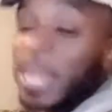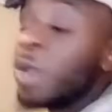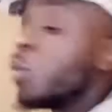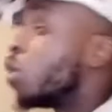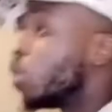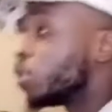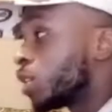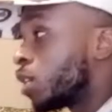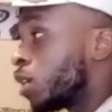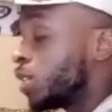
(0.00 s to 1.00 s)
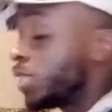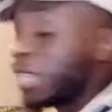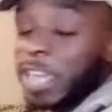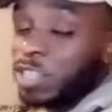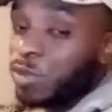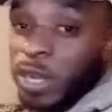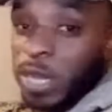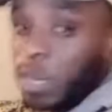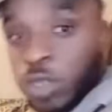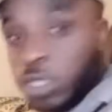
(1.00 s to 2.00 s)
it was a detached
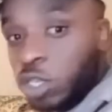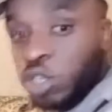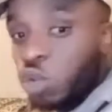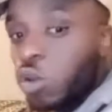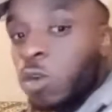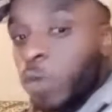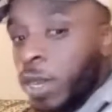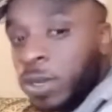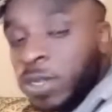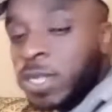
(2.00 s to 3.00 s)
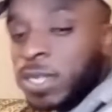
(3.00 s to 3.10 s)
retina. It wasn't a torn retina.